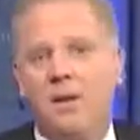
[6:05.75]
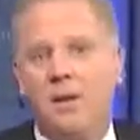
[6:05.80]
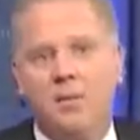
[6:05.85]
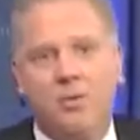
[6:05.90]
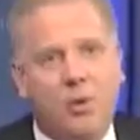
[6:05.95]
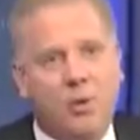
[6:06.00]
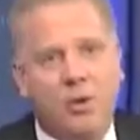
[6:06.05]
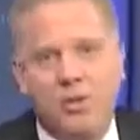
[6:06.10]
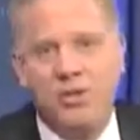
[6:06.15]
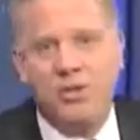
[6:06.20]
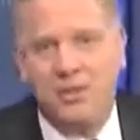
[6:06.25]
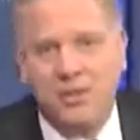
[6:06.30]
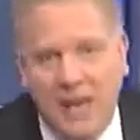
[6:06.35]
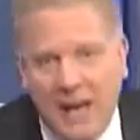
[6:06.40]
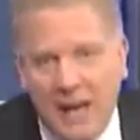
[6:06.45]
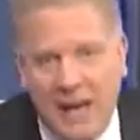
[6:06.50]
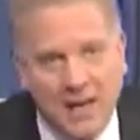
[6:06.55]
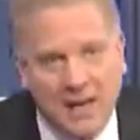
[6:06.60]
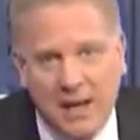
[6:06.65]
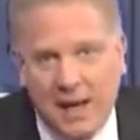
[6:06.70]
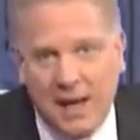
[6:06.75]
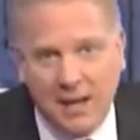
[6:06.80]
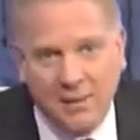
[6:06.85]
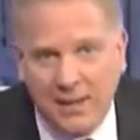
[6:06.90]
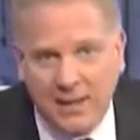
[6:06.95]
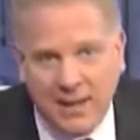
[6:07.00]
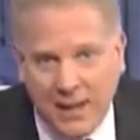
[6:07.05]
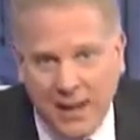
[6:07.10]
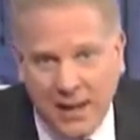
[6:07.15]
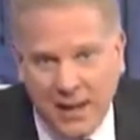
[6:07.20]
the more sad I
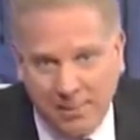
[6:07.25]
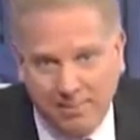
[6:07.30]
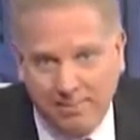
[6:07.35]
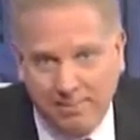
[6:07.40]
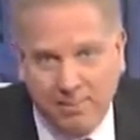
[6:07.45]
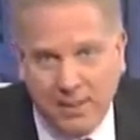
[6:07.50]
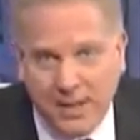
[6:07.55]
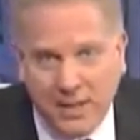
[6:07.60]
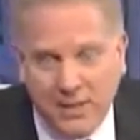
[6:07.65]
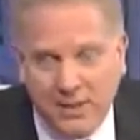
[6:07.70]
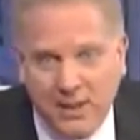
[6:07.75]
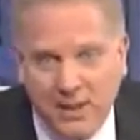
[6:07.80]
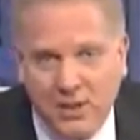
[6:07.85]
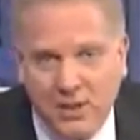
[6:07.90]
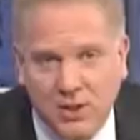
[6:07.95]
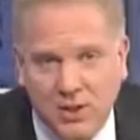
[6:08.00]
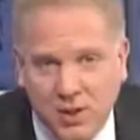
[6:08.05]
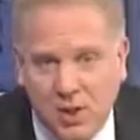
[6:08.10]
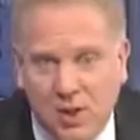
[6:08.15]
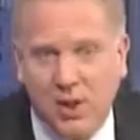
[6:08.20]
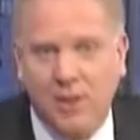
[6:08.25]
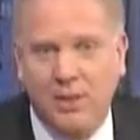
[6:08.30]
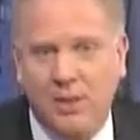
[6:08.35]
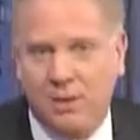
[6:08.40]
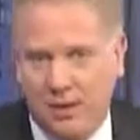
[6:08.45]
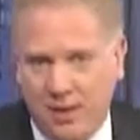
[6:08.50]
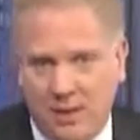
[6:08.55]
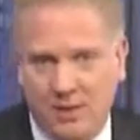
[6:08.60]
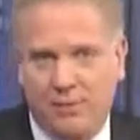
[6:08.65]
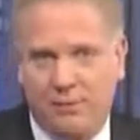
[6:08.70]
became, because I saw
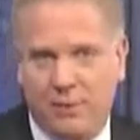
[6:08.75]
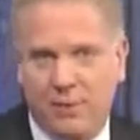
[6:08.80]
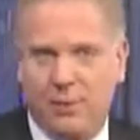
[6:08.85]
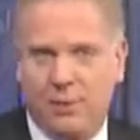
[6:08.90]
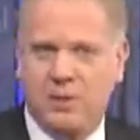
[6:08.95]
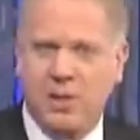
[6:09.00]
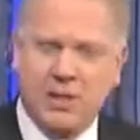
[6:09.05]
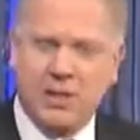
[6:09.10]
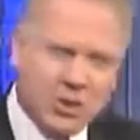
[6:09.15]
their influence.